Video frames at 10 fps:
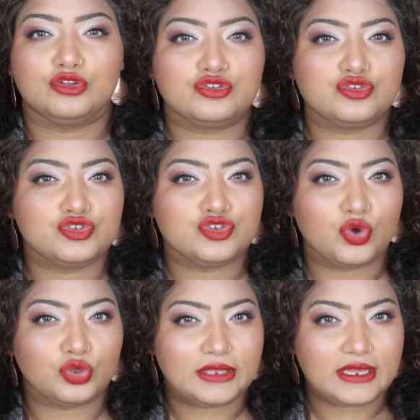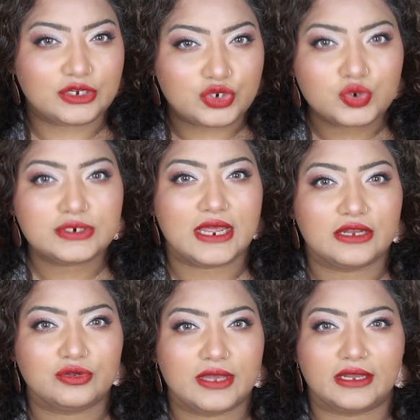so they do
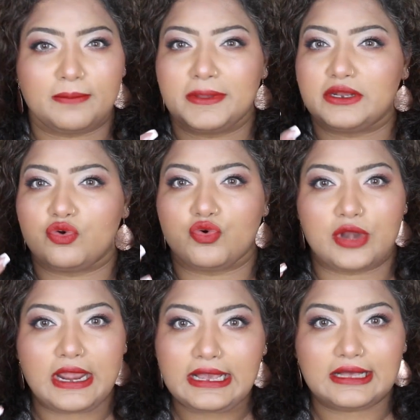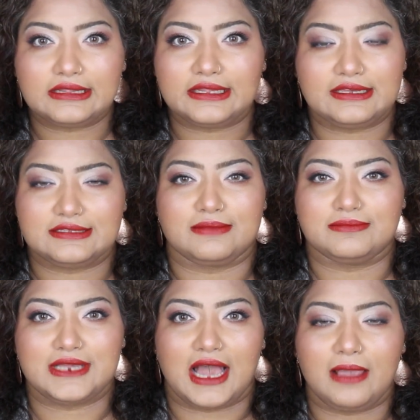tend to get a bit wrinkly
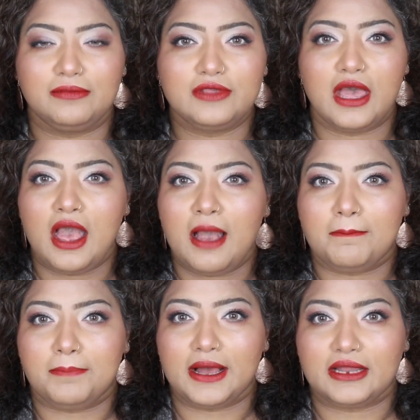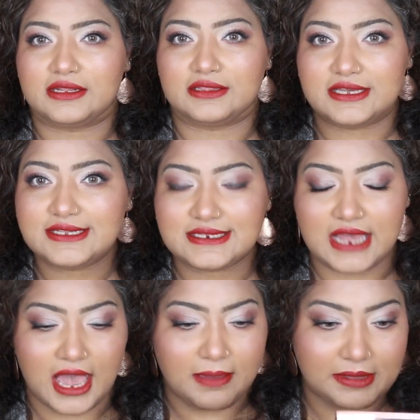sometimes, but this
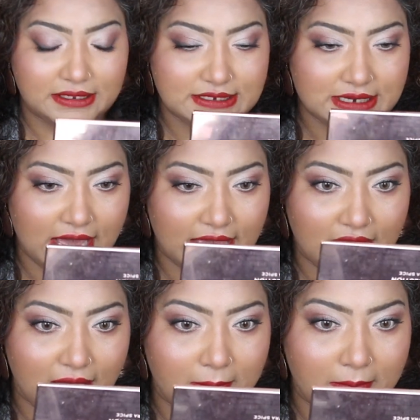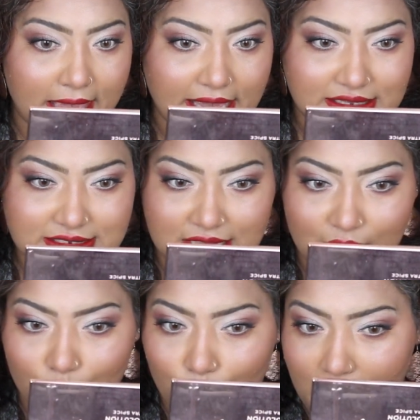time it's like
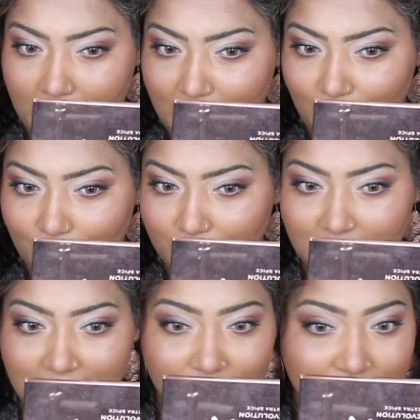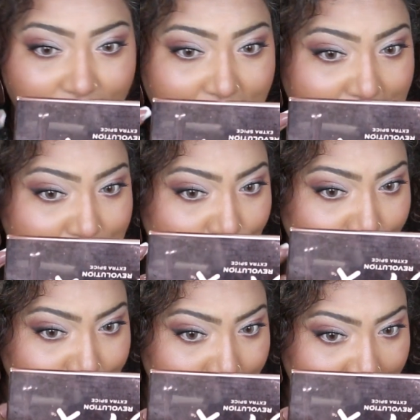amazing. Wow, they feel so
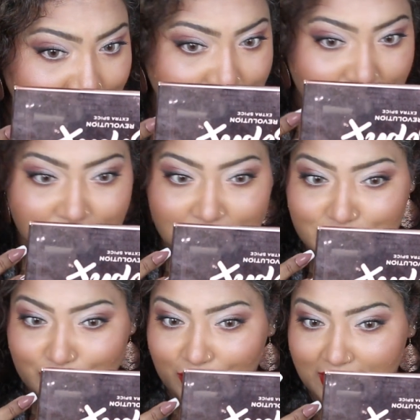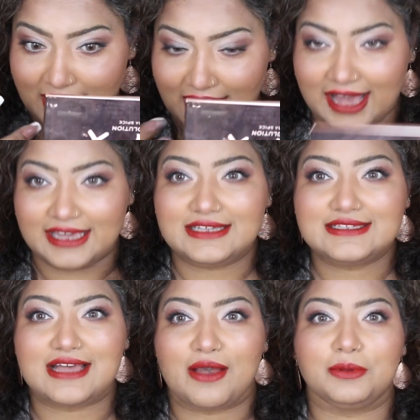fresh, they feel so
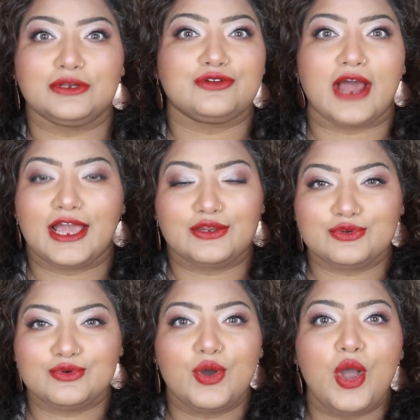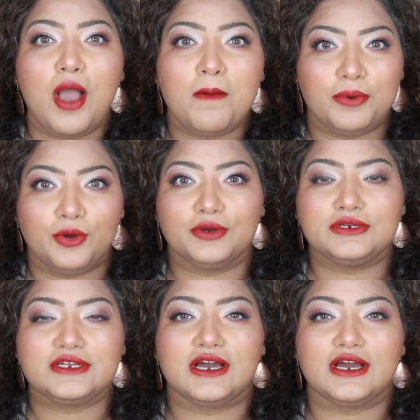nice. I will try to put